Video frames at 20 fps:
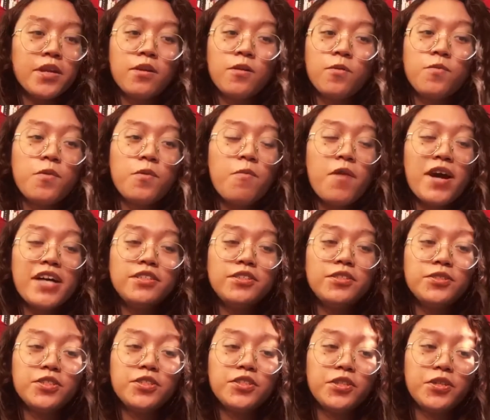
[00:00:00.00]
We went
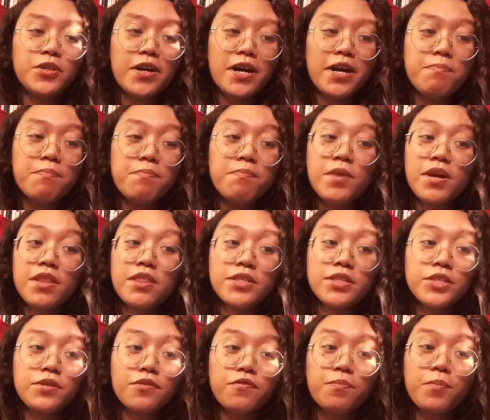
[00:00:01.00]
to scrape mothers
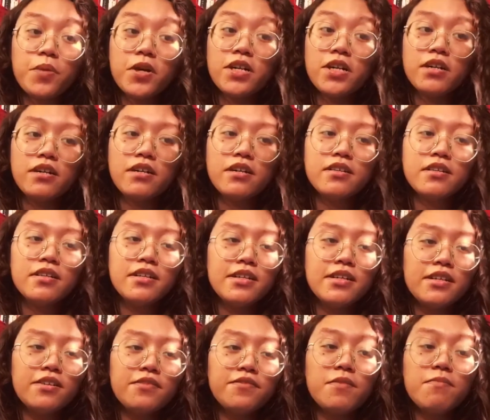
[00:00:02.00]
of pearl
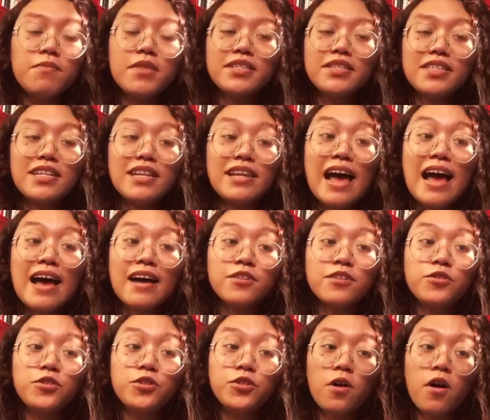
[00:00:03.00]
from the slack
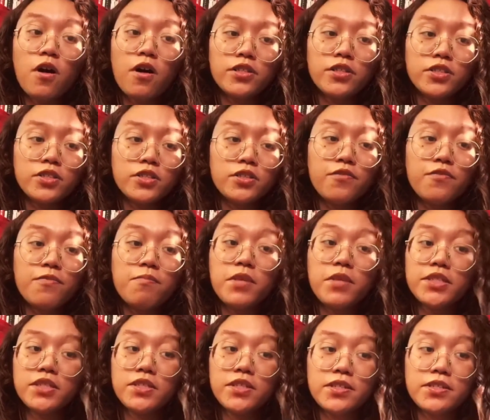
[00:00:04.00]
jaws of
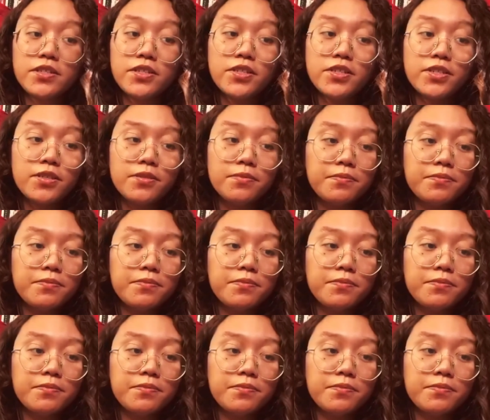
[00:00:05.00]
mussels.